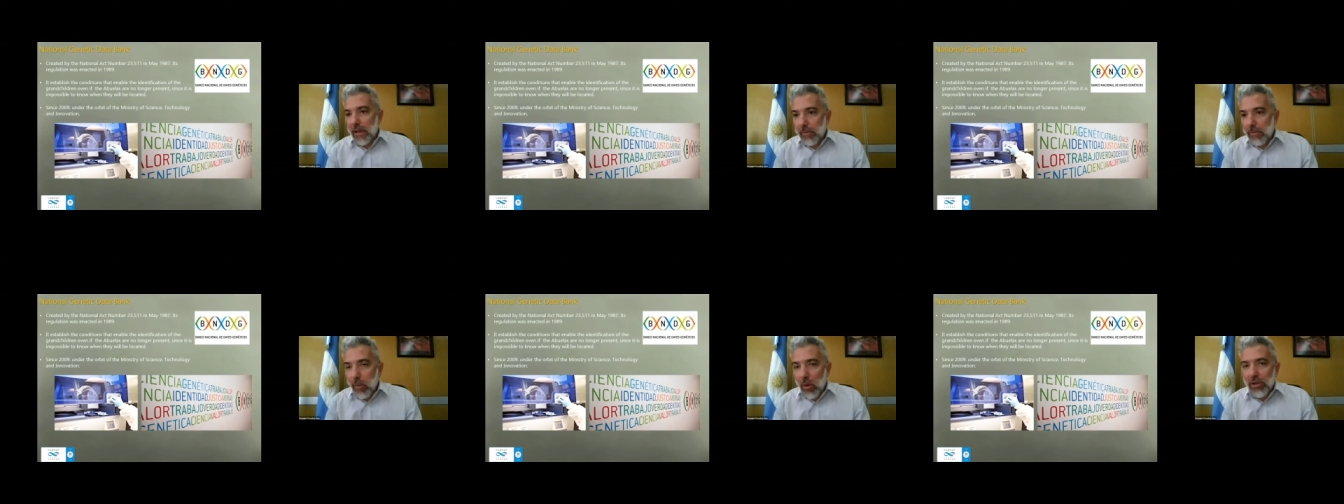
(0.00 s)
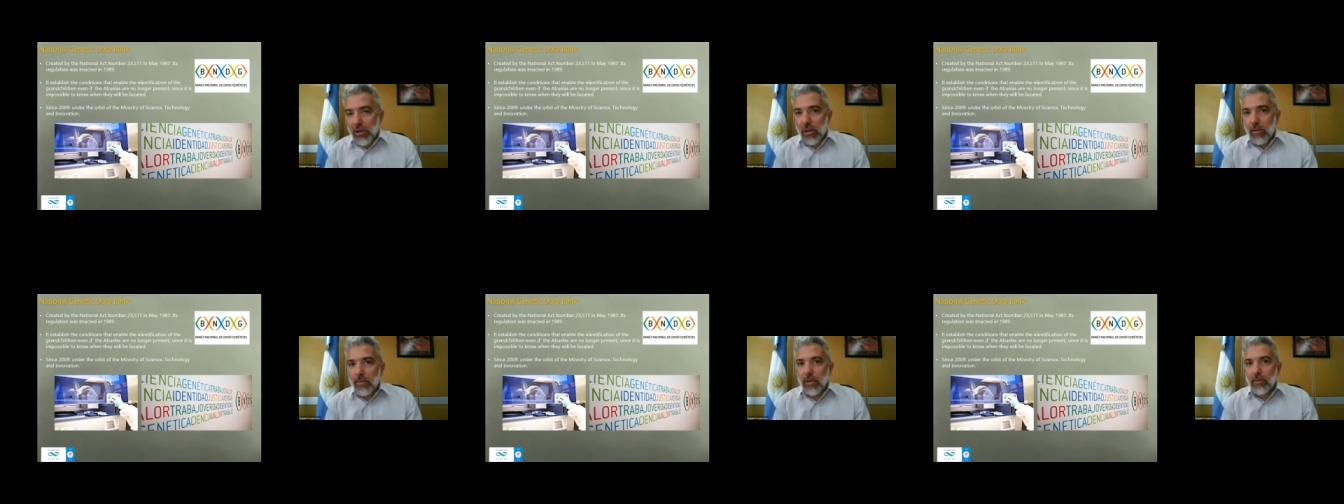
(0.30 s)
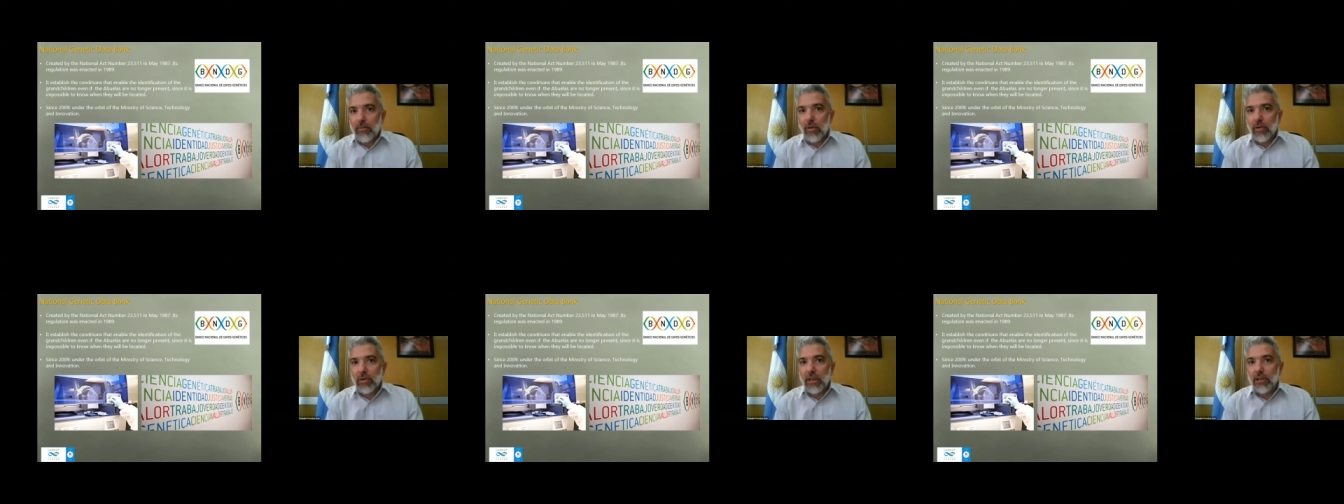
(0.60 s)

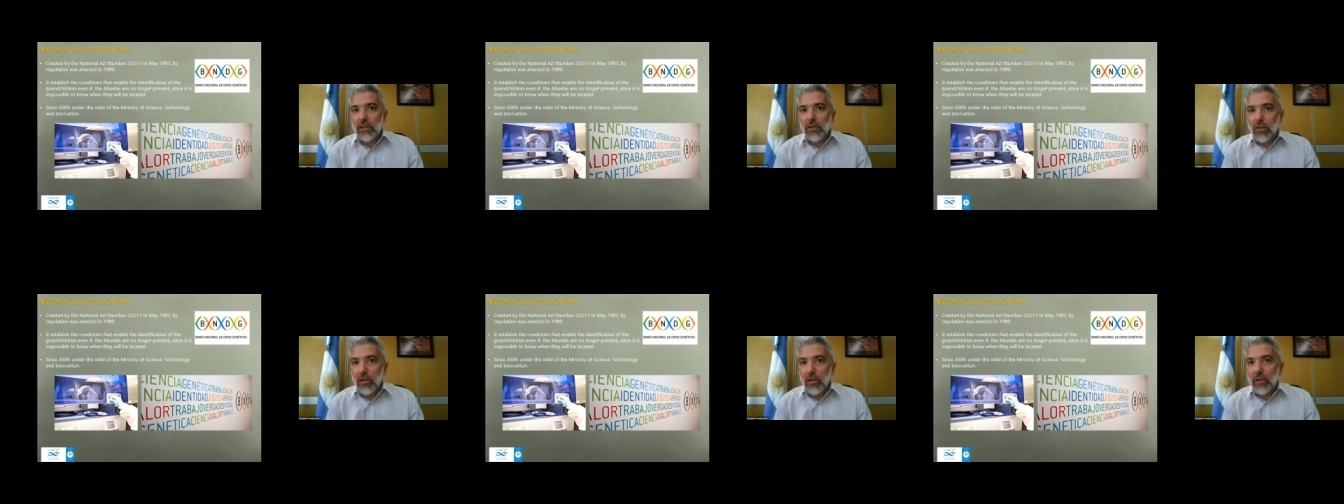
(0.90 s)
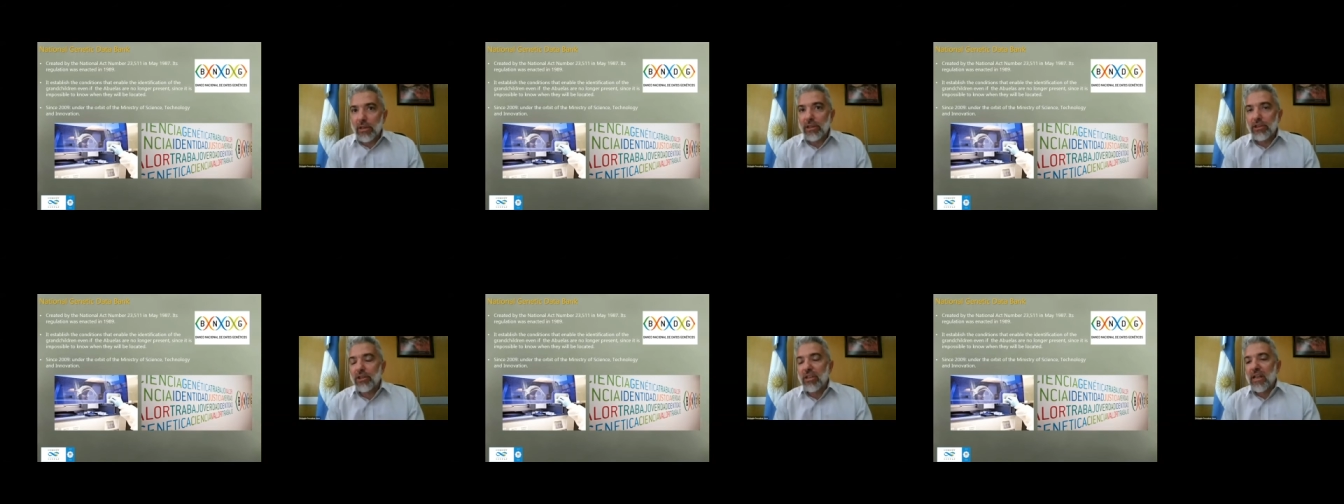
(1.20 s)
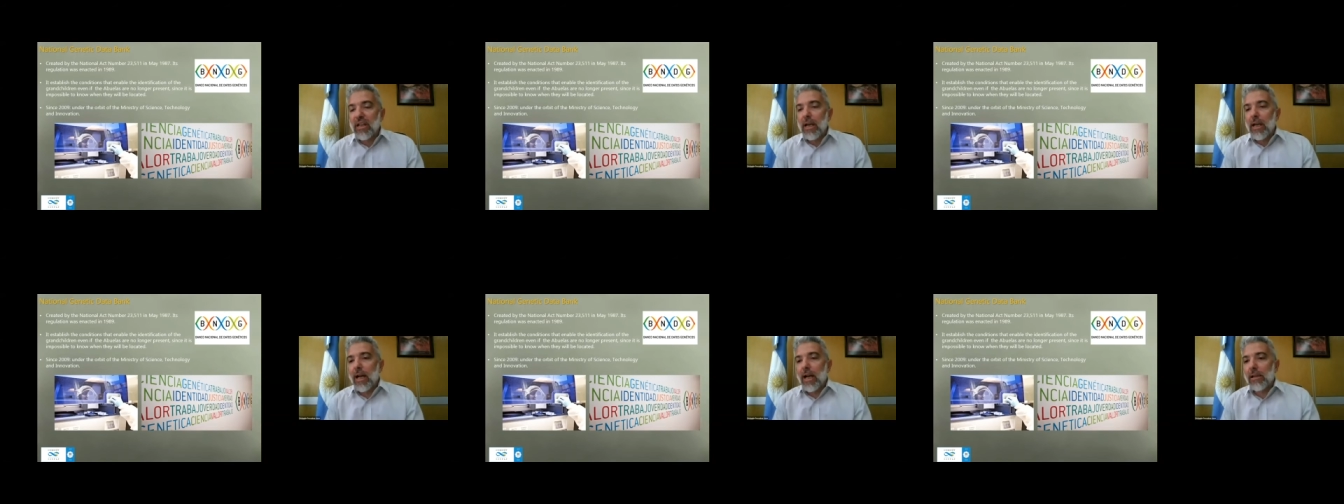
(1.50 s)
responsible for the storage
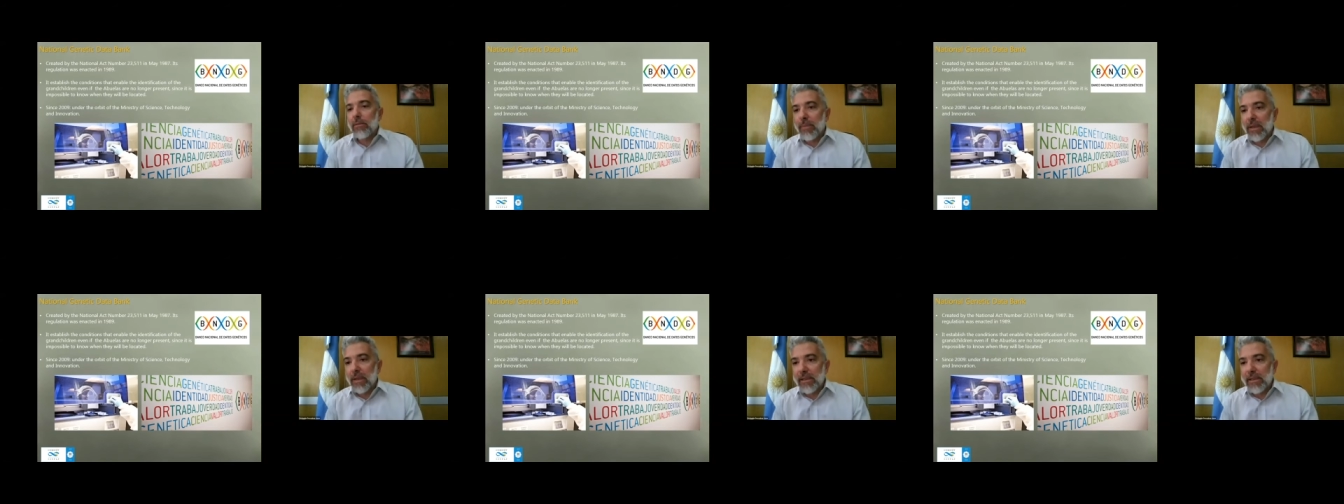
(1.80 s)
and